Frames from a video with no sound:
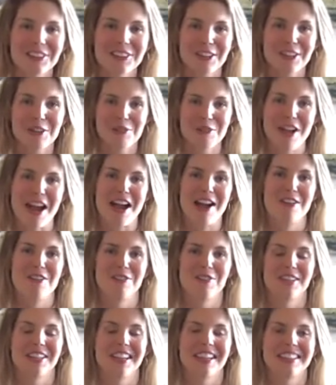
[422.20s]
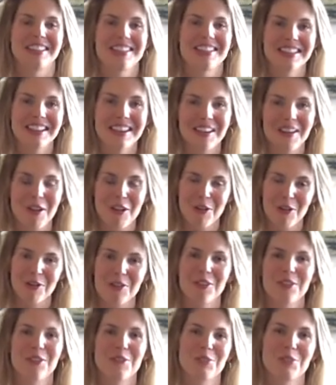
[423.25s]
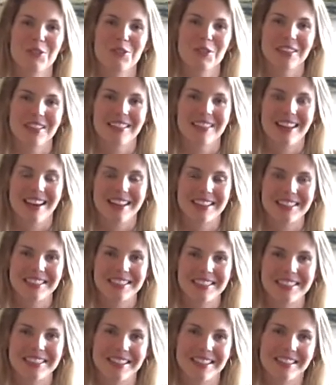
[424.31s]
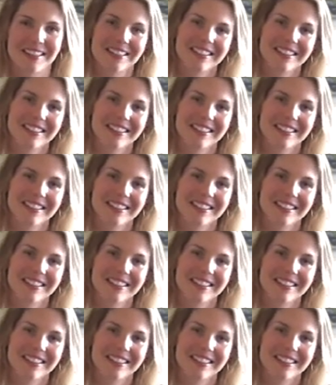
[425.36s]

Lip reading: looking around and seeing all the beauty that is